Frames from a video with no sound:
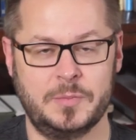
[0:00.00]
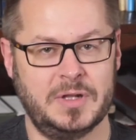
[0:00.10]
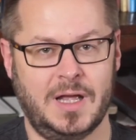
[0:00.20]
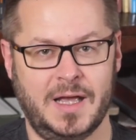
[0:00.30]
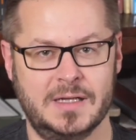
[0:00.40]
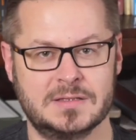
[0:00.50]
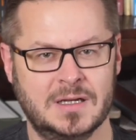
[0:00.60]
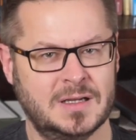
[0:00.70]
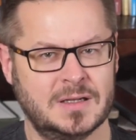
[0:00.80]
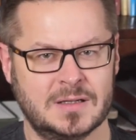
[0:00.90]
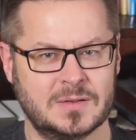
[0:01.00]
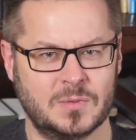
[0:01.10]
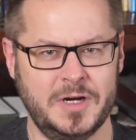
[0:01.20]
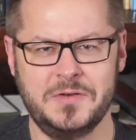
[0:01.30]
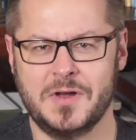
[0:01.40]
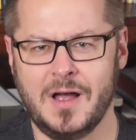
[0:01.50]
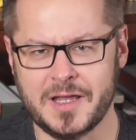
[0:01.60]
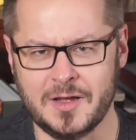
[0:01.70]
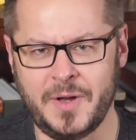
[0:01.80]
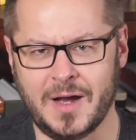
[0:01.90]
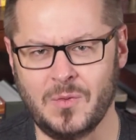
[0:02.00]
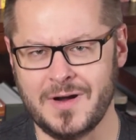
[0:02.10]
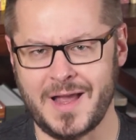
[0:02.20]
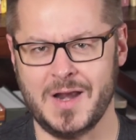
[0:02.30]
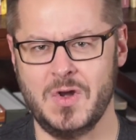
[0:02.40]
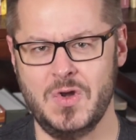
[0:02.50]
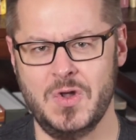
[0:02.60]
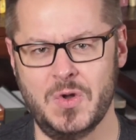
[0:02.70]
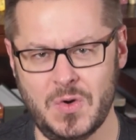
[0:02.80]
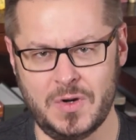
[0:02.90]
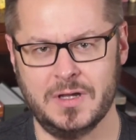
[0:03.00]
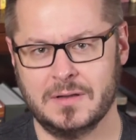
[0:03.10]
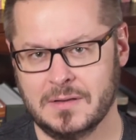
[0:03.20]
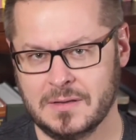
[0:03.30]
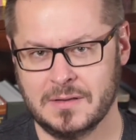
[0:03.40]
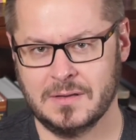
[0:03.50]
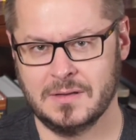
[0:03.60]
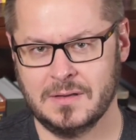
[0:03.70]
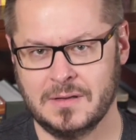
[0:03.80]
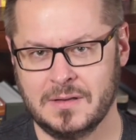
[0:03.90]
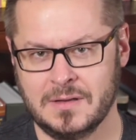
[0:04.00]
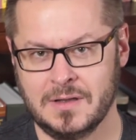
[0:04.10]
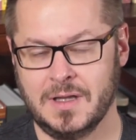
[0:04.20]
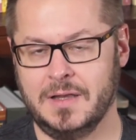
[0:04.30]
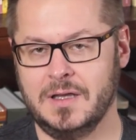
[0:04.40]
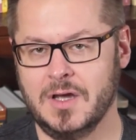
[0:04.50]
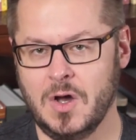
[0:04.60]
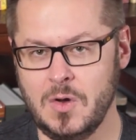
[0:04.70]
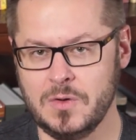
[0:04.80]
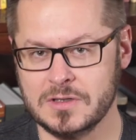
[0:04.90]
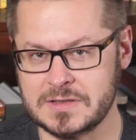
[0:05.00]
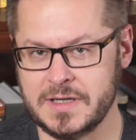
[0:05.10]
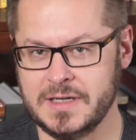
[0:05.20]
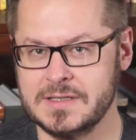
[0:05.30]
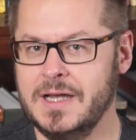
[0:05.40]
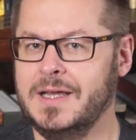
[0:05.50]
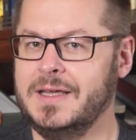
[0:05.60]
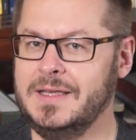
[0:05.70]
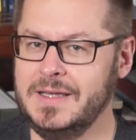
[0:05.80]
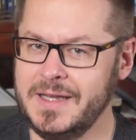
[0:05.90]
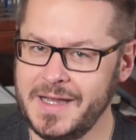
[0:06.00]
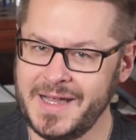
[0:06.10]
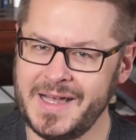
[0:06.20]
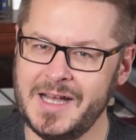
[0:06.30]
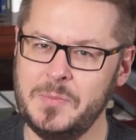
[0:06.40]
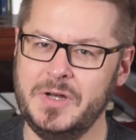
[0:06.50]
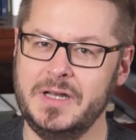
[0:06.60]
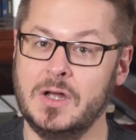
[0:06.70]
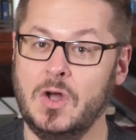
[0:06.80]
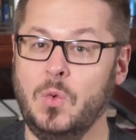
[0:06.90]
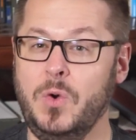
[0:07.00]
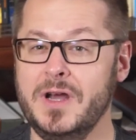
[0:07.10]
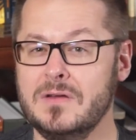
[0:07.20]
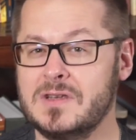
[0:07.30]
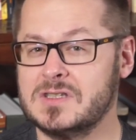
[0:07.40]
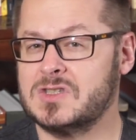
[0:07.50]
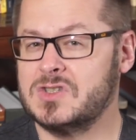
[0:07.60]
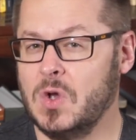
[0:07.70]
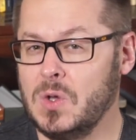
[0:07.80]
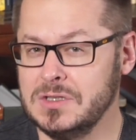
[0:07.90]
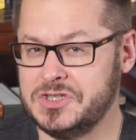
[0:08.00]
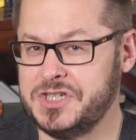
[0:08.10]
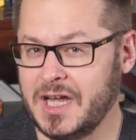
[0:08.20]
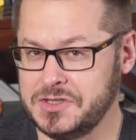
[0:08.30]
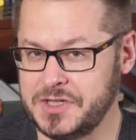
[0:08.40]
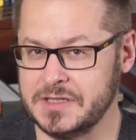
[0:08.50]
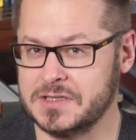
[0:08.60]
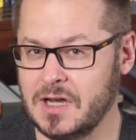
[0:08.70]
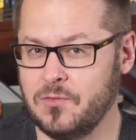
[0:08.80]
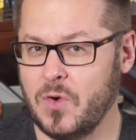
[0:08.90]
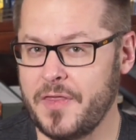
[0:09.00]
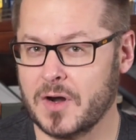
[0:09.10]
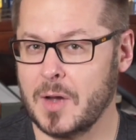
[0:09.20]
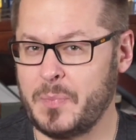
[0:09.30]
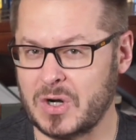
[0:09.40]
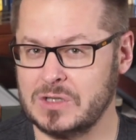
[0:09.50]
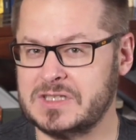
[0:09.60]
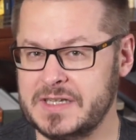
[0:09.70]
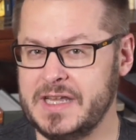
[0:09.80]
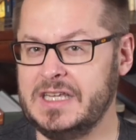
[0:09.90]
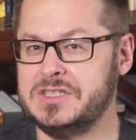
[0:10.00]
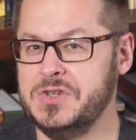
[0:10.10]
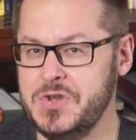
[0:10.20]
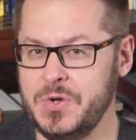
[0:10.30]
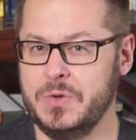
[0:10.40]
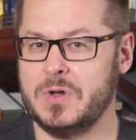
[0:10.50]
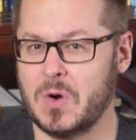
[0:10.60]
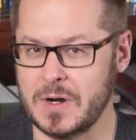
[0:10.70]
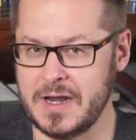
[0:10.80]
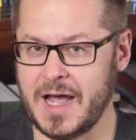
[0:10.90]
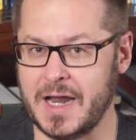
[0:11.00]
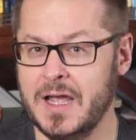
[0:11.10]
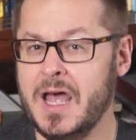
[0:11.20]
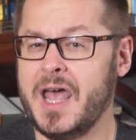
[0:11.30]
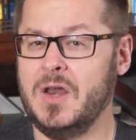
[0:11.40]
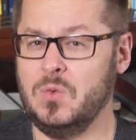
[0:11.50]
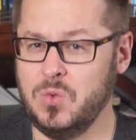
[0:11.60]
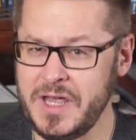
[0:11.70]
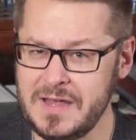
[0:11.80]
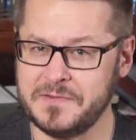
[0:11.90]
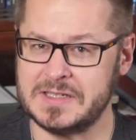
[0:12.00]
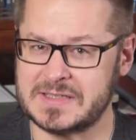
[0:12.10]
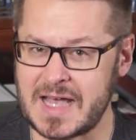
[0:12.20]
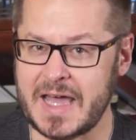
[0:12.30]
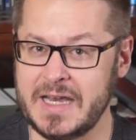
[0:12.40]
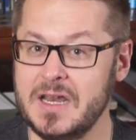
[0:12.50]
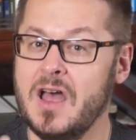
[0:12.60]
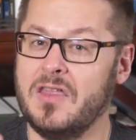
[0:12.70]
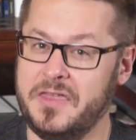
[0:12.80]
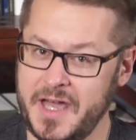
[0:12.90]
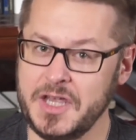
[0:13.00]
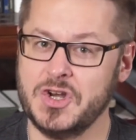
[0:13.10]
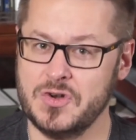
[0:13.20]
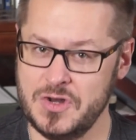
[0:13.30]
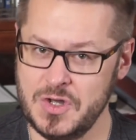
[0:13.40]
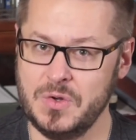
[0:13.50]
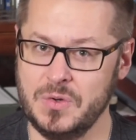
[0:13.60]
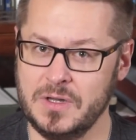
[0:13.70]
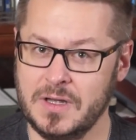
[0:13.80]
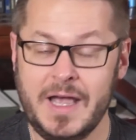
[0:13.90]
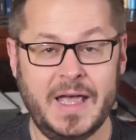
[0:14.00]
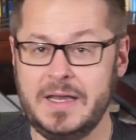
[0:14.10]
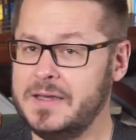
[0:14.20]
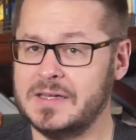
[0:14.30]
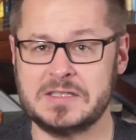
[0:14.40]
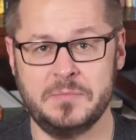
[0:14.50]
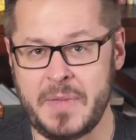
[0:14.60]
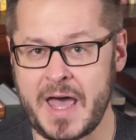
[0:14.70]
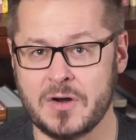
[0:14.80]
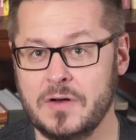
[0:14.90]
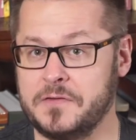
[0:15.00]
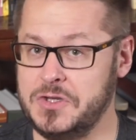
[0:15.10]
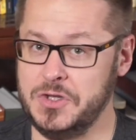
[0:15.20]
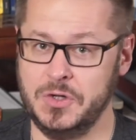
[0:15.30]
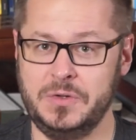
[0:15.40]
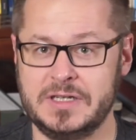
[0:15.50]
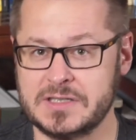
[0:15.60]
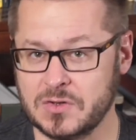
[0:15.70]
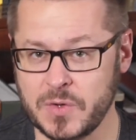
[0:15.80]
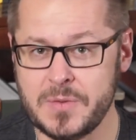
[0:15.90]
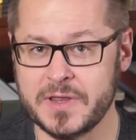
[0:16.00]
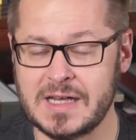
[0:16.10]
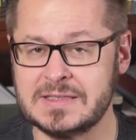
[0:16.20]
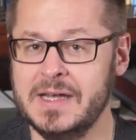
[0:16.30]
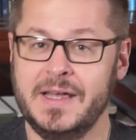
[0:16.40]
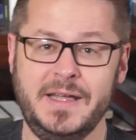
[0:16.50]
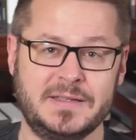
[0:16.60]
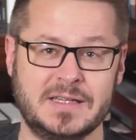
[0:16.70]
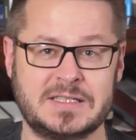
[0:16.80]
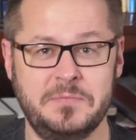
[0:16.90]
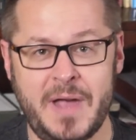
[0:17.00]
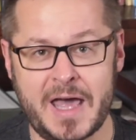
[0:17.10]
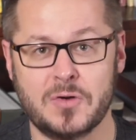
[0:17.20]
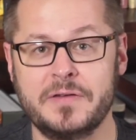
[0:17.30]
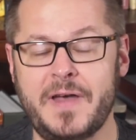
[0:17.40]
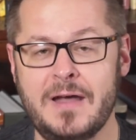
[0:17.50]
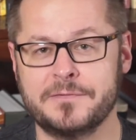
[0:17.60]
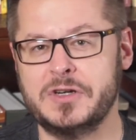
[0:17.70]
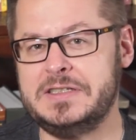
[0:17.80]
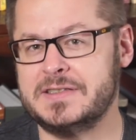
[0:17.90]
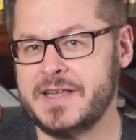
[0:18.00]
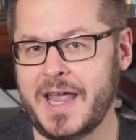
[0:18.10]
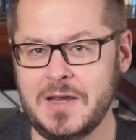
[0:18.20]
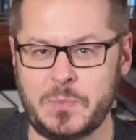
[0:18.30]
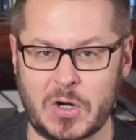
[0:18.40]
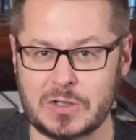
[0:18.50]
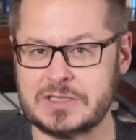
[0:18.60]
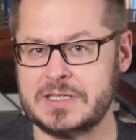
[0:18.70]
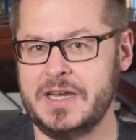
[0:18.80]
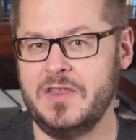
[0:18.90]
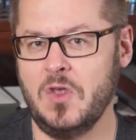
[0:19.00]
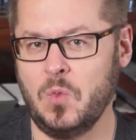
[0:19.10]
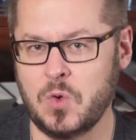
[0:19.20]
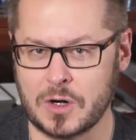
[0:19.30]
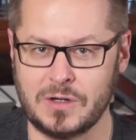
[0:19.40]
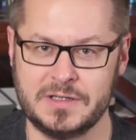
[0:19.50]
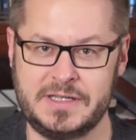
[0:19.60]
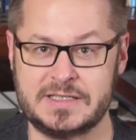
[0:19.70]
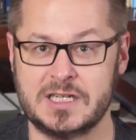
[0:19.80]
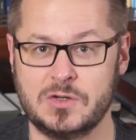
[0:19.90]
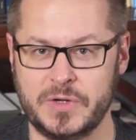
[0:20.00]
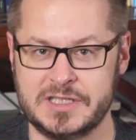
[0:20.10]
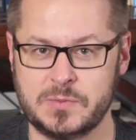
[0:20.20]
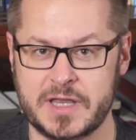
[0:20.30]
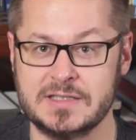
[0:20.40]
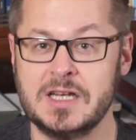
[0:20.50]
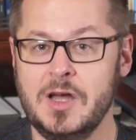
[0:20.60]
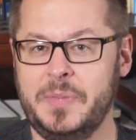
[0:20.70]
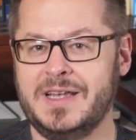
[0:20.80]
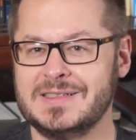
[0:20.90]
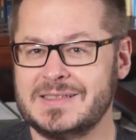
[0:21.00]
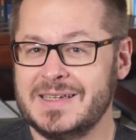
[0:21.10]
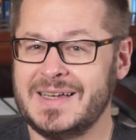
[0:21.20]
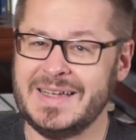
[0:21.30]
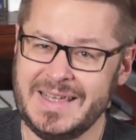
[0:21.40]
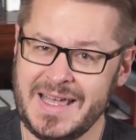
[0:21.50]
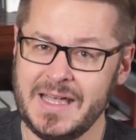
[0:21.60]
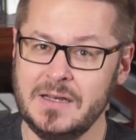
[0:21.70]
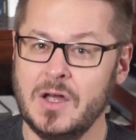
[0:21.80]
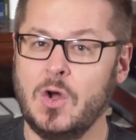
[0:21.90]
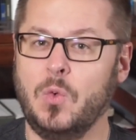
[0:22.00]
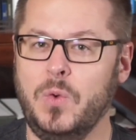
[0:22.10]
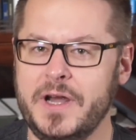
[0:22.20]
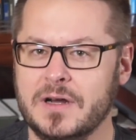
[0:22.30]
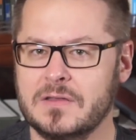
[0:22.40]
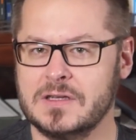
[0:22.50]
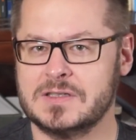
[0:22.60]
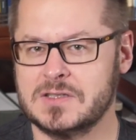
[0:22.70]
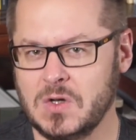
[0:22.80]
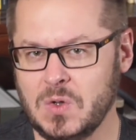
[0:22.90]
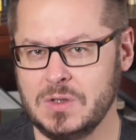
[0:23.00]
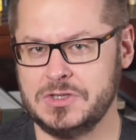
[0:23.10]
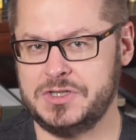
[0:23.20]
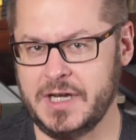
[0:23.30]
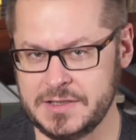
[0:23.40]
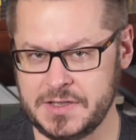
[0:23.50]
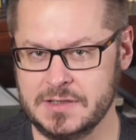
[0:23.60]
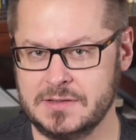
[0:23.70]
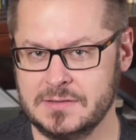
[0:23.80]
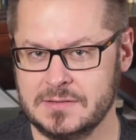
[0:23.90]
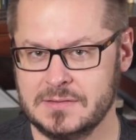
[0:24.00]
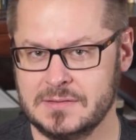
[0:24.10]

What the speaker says: replies, "What are you talking about? We're not nude." And the owner says, "Yeah, but we're the sole judges of whether a person is nude or not. And we've decided that you're nude. And it doesn't matter if you disagree with us. It doesn't matter if every sane person in the world disagrees with us because, again, we're the sole judges."